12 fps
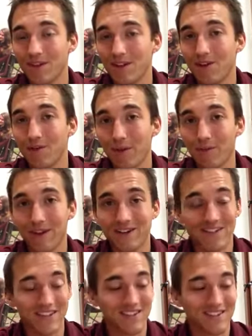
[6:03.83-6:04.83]
I hope that makes
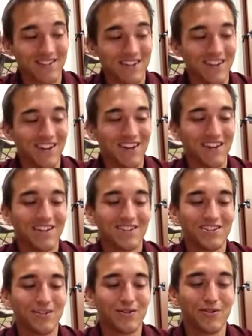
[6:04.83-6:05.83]
sense.
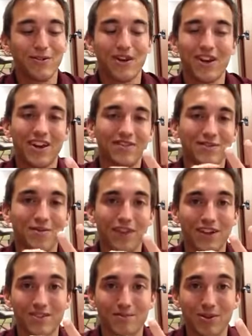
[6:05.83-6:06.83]
So you kind of have some
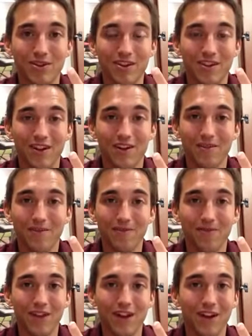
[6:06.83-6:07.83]
flexibility there,
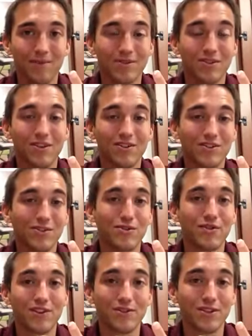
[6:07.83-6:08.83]
as long as you
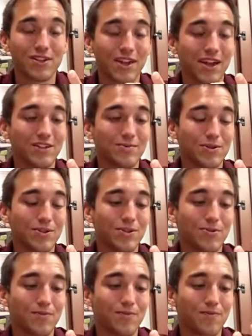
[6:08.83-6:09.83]
eventually take algebra
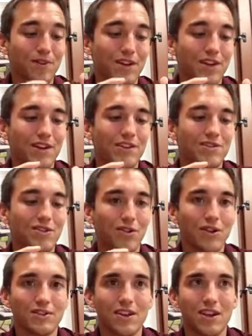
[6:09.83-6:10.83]
2. So
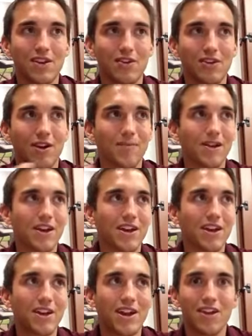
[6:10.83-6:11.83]
let's say you're coming
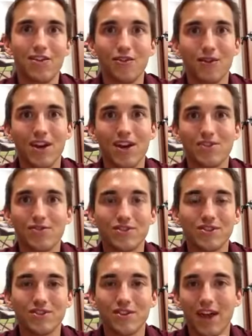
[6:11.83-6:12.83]
in 8th grade, you
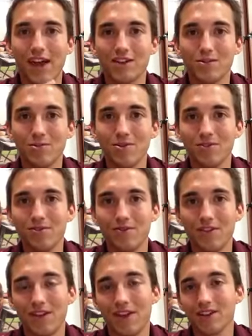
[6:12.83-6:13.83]
just took algebra.
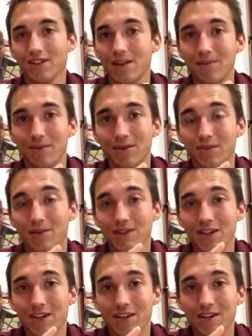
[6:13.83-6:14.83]
The next step you'd want
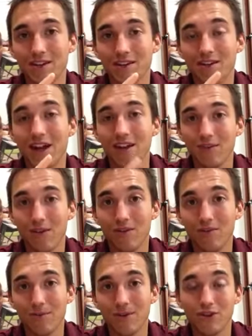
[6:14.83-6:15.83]
to take in 9th grade
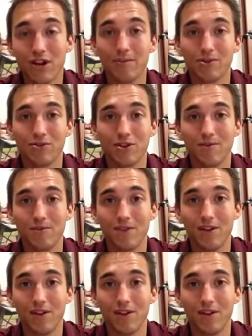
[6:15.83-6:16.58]
would be geometry.